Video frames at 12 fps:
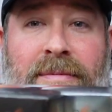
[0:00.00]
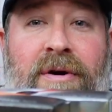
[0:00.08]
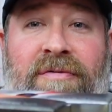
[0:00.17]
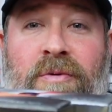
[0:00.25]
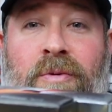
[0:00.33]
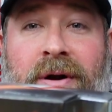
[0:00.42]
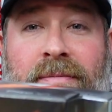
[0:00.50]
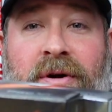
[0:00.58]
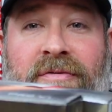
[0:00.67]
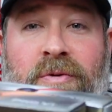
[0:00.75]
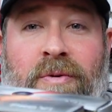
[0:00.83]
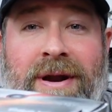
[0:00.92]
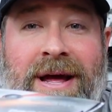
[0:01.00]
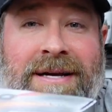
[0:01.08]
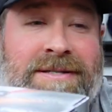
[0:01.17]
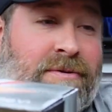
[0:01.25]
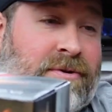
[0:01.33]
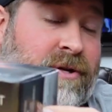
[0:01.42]
Pro V1 and Pro V1X.
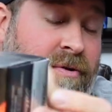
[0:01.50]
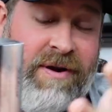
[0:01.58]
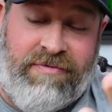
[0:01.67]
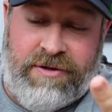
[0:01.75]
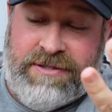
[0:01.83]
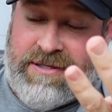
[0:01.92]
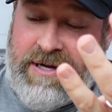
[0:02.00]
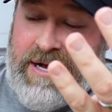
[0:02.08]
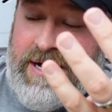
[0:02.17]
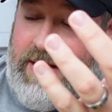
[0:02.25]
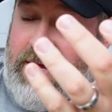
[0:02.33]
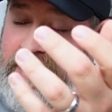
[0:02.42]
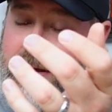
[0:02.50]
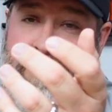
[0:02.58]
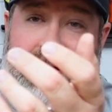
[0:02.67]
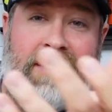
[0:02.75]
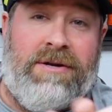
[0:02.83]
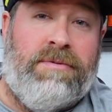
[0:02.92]
So there's no difference
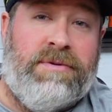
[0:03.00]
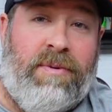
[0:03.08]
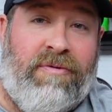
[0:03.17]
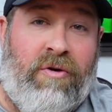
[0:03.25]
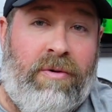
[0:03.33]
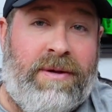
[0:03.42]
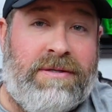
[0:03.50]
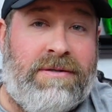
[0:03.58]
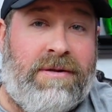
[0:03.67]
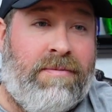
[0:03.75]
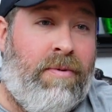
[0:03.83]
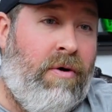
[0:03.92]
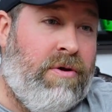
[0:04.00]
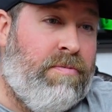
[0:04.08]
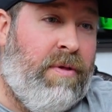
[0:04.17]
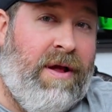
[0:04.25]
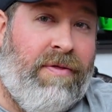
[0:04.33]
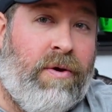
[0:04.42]
in terms of performance to the ball you
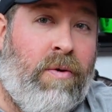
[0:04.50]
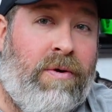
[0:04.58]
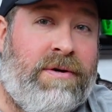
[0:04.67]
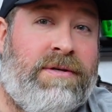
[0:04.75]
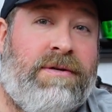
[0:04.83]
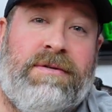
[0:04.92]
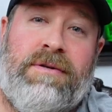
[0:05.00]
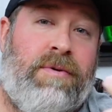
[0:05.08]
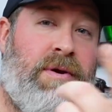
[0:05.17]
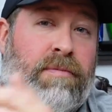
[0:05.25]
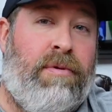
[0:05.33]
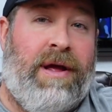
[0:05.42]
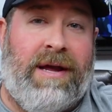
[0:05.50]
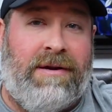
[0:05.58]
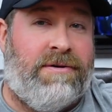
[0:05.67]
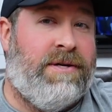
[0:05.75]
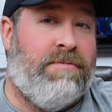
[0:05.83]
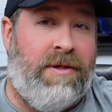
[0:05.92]
play on the course. So when you're playing in
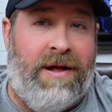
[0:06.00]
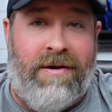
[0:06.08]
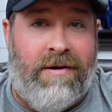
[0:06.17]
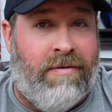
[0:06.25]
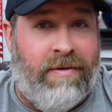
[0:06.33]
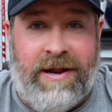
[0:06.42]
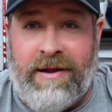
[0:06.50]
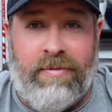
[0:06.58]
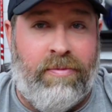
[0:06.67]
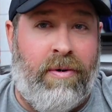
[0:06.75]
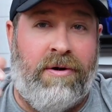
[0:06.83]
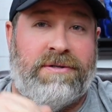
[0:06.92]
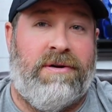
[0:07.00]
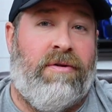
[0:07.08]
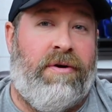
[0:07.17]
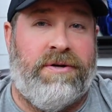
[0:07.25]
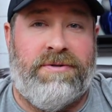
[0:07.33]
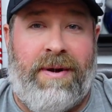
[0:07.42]
your simulator or hitting balls in your
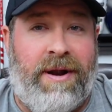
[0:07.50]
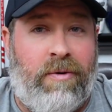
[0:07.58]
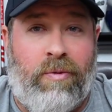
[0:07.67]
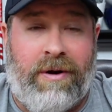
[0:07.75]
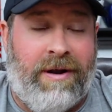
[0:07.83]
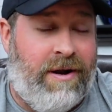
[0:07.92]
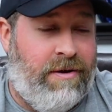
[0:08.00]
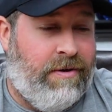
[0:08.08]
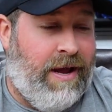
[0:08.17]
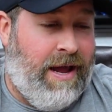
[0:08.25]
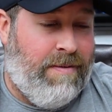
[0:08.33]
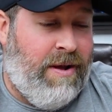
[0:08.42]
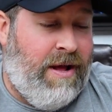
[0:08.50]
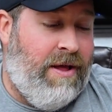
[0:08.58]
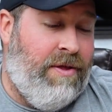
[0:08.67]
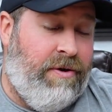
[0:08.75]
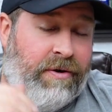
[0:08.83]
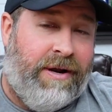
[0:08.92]
launch monitor, working on your game,
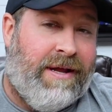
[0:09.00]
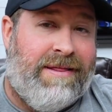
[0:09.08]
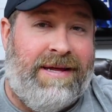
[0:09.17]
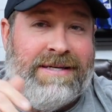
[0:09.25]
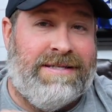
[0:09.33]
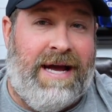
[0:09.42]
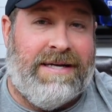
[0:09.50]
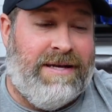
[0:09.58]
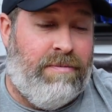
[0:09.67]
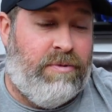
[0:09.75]
you're going to get the exact same